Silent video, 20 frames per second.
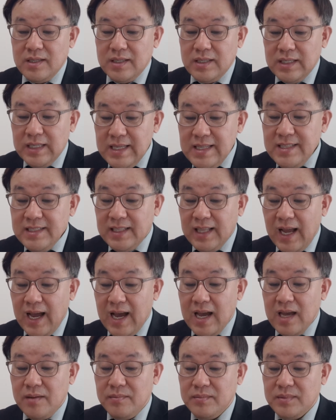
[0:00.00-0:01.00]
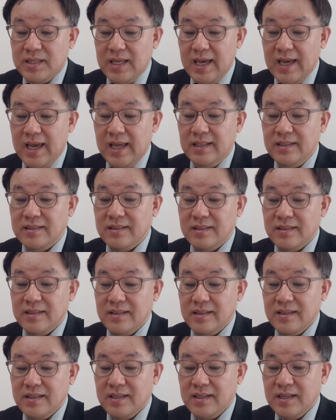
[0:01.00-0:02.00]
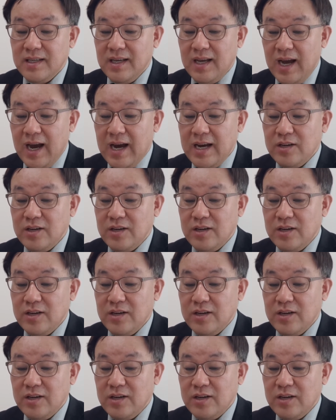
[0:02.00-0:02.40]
In time that I